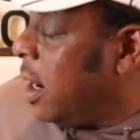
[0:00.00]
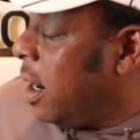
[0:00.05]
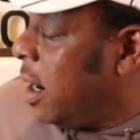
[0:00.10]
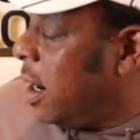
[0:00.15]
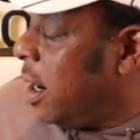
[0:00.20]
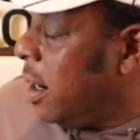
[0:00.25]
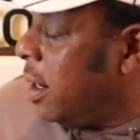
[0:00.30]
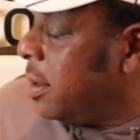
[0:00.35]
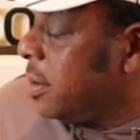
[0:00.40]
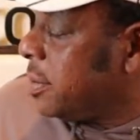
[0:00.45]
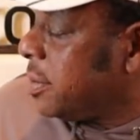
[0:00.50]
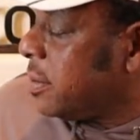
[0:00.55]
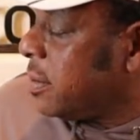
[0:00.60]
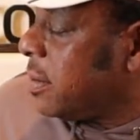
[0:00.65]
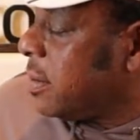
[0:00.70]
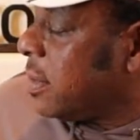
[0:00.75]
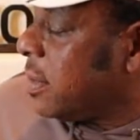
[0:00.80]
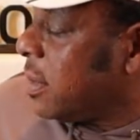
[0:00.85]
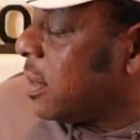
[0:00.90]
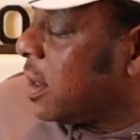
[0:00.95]
uh,
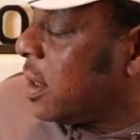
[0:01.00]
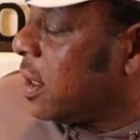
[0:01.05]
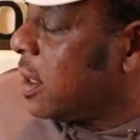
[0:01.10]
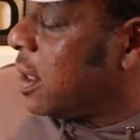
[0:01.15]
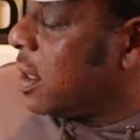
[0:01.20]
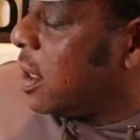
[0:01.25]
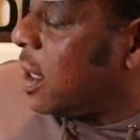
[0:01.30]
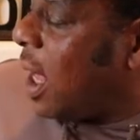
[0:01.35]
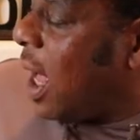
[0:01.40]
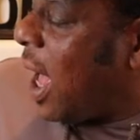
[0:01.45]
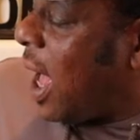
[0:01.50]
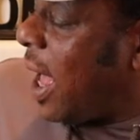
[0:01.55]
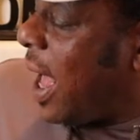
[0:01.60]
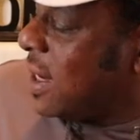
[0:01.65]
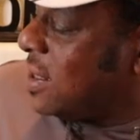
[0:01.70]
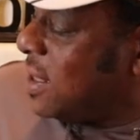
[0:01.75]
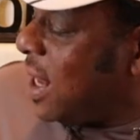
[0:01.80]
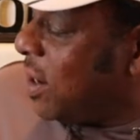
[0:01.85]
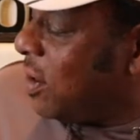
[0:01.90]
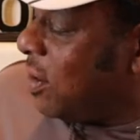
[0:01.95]

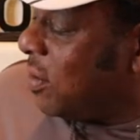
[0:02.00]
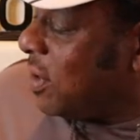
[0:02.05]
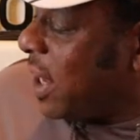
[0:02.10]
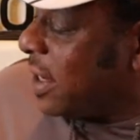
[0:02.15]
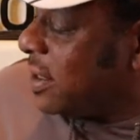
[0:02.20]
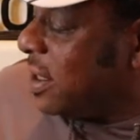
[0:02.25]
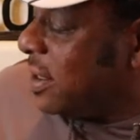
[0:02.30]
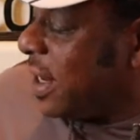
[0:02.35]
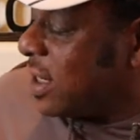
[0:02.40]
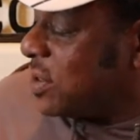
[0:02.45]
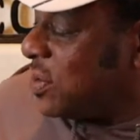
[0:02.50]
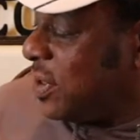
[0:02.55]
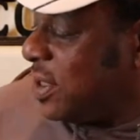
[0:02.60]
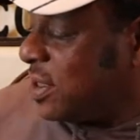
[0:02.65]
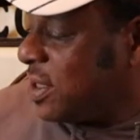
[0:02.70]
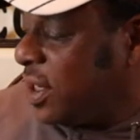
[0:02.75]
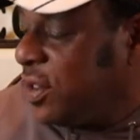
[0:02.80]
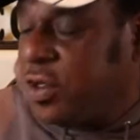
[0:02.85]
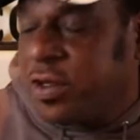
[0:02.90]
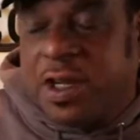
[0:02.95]
actually, I don't like the next one. They
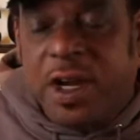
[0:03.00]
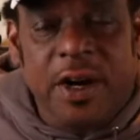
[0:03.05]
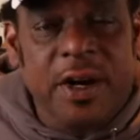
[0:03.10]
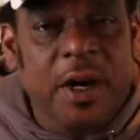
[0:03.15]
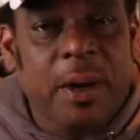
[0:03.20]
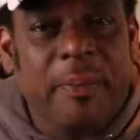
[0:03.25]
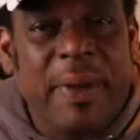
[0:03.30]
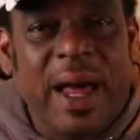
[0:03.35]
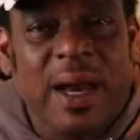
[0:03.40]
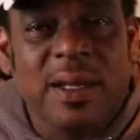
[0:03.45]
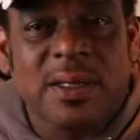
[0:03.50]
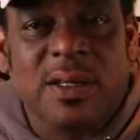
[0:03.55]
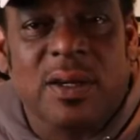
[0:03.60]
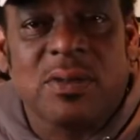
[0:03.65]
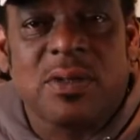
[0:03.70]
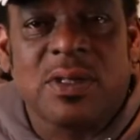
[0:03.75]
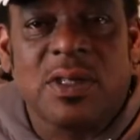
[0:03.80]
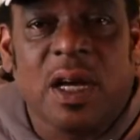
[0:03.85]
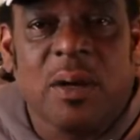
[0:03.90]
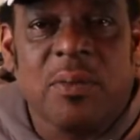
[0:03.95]
say you carry a balance
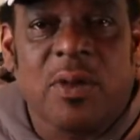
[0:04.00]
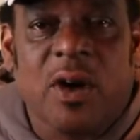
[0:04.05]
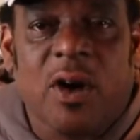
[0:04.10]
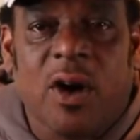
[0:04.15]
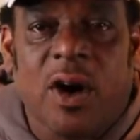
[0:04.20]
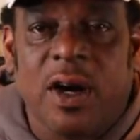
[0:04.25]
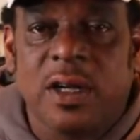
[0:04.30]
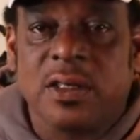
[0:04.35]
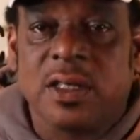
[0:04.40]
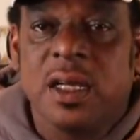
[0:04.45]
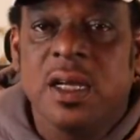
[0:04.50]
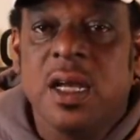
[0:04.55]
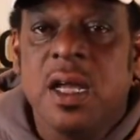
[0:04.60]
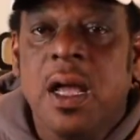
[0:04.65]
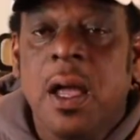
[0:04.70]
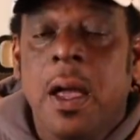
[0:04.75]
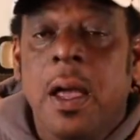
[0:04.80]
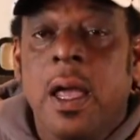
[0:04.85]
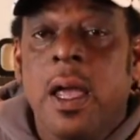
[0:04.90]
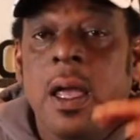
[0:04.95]
on some cards
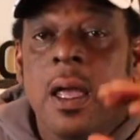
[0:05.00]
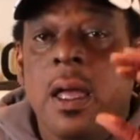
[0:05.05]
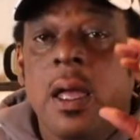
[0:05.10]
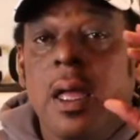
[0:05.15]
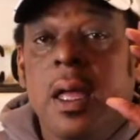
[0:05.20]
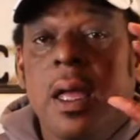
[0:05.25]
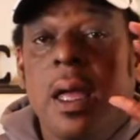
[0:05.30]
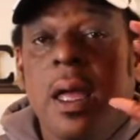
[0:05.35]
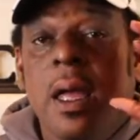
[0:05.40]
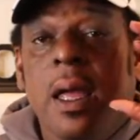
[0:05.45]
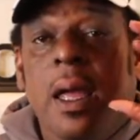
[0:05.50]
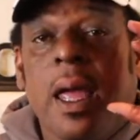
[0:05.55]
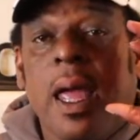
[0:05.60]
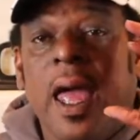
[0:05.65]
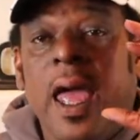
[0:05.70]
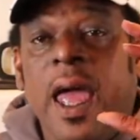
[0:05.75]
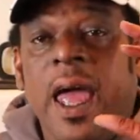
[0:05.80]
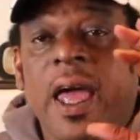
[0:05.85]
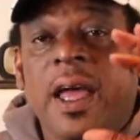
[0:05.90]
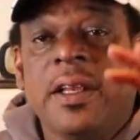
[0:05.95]

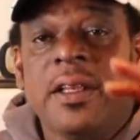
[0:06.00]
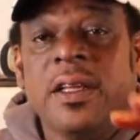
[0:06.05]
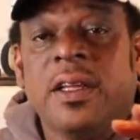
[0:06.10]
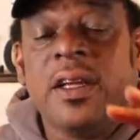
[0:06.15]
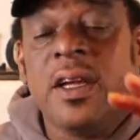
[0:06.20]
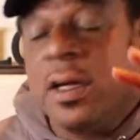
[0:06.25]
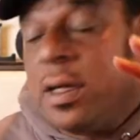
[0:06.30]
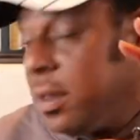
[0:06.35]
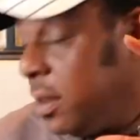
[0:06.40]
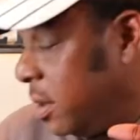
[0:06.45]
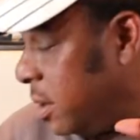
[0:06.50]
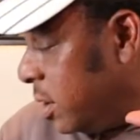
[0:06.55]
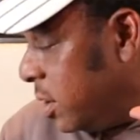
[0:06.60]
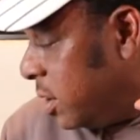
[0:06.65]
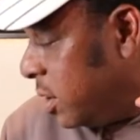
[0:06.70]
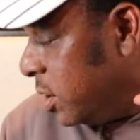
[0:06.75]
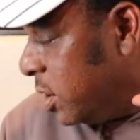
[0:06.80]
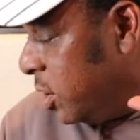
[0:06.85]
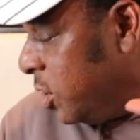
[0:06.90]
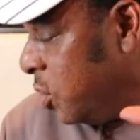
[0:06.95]
and
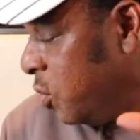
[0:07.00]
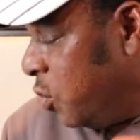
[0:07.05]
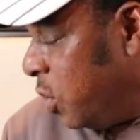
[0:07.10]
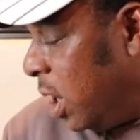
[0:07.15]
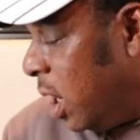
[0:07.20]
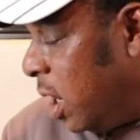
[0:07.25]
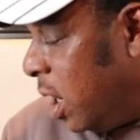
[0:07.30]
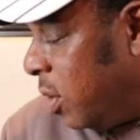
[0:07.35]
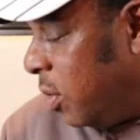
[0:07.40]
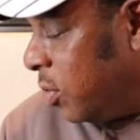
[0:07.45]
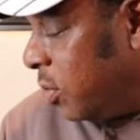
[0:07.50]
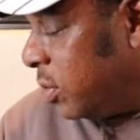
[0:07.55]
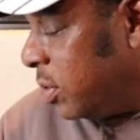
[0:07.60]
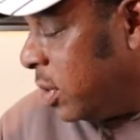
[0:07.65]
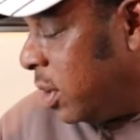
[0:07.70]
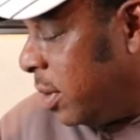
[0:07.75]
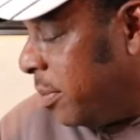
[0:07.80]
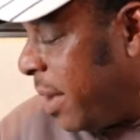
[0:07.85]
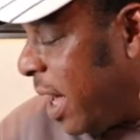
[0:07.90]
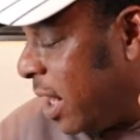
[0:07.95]
you uh,
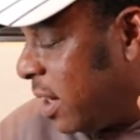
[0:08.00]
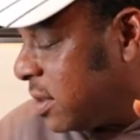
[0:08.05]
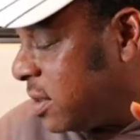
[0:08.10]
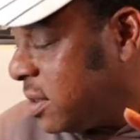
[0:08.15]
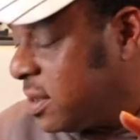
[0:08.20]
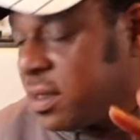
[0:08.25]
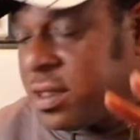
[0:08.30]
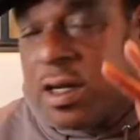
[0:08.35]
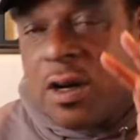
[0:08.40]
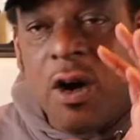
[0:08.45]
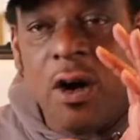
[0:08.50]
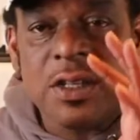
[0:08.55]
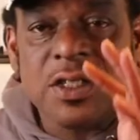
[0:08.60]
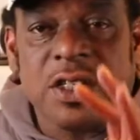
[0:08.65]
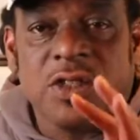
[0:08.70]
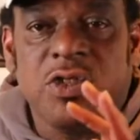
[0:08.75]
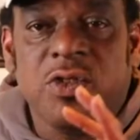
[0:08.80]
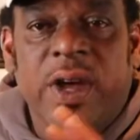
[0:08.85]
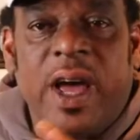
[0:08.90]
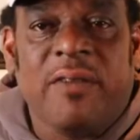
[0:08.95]
the balances, the
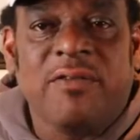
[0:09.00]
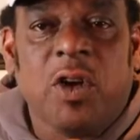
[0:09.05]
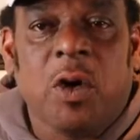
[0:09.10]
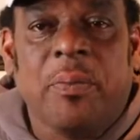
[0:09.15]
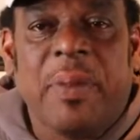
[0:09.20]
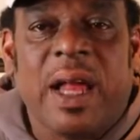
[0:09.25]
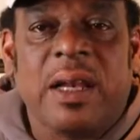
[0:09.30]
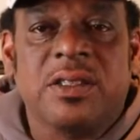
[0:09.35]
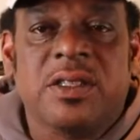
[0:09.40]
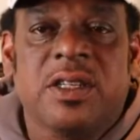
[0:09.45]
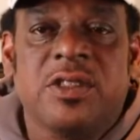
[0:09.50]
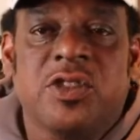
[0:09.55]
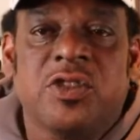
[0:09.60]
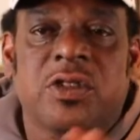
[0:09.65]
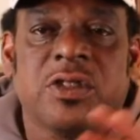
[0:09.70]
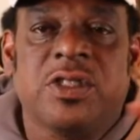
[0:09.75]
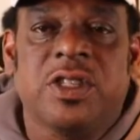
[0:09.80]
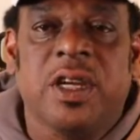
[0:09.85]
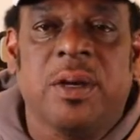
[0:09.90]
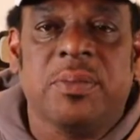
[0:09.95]
cards that you have no balances,
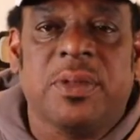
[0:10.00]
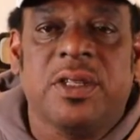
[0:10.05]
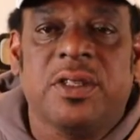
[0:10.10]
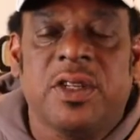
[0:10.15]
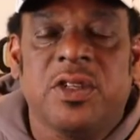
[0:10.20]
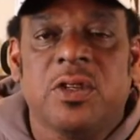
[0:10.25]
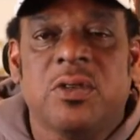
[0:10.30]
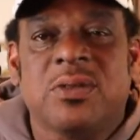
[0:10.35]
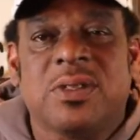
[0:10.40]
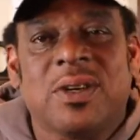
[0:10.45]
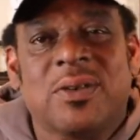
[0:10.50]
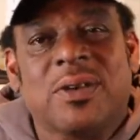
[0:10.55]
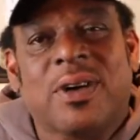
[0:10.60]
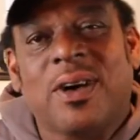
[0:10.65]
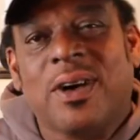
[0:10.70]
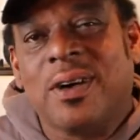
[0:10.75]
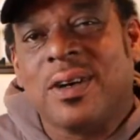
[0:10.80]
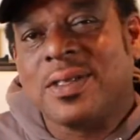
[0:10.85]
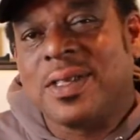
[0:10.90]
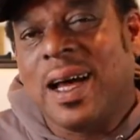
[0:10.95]
you're tempted to use those
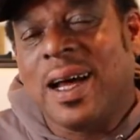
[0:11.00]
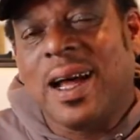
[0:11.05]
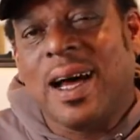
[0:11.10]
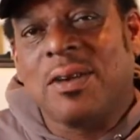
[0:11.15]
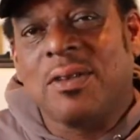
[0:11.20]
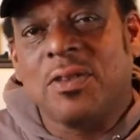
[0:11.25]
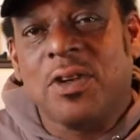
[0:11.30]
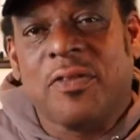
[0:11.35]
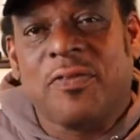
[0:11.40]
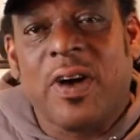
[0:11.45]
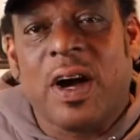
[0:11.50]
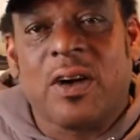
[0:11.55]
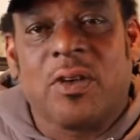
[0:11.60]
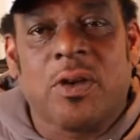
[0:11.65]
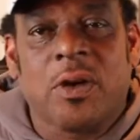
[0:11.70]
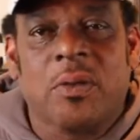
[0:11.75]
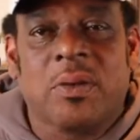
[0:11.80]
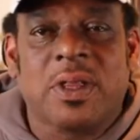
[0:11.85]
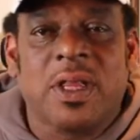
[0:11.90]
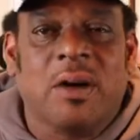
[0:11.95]
cards. I, I don't know if I
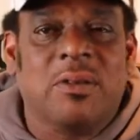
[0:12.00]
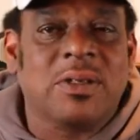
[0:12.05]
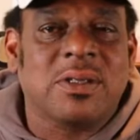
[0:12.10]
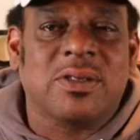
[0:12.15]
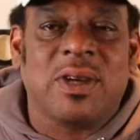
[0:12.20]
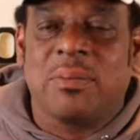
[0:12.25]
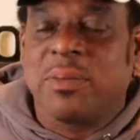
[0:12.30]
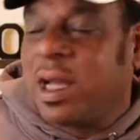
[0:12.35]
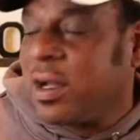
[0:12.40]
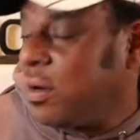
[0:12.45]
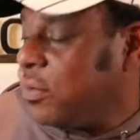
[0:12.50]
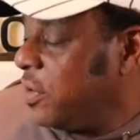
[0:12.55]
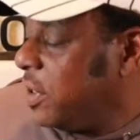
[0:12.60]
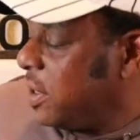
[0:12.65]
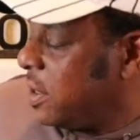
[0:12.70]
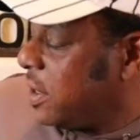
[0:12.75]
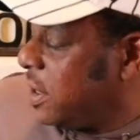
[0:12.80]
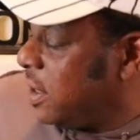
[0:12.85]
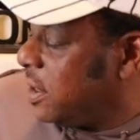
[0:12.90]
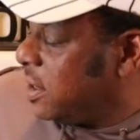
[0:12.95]
agree with that one, so I'm not gonna
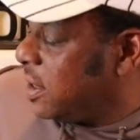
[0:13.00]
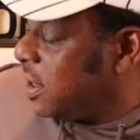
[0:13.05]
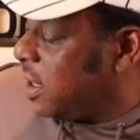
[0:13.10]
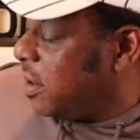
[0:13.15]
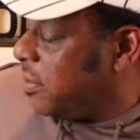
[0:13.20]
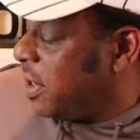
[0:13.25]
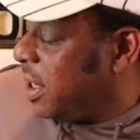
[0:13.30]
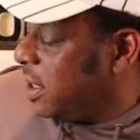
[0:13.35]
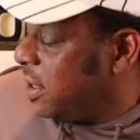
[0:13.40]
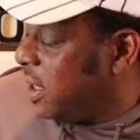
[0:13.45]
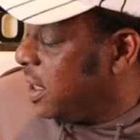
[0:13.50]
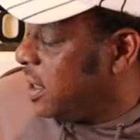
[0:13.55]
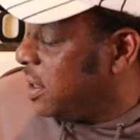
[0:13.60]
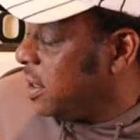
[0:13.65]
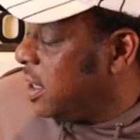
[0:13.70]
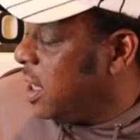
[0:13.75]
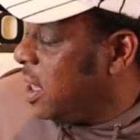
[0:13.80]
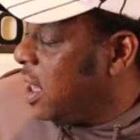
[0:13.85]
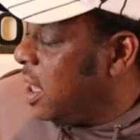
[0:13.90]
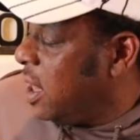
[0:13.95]
really get into that one. And
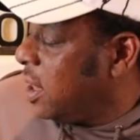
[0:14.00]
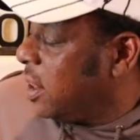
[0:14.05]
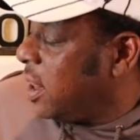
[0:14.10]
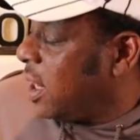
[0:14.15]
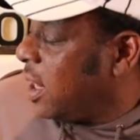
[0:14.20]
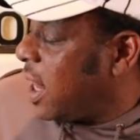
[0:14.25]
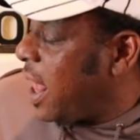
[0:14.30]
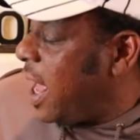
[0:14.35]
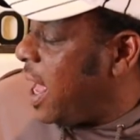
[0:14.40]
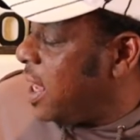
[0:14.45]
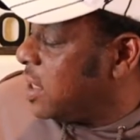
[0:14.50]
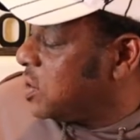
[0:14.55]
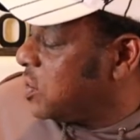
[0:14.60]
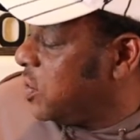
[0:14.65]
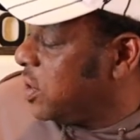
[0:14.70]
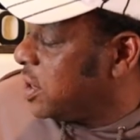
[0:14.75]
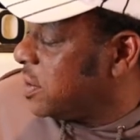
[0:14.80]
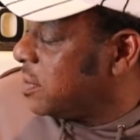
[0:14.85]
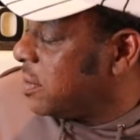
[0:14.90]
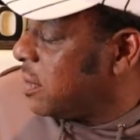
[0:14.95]
then the
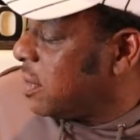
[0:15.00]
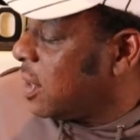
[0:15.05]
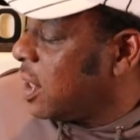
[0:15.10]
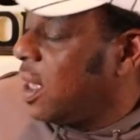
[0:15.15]
last one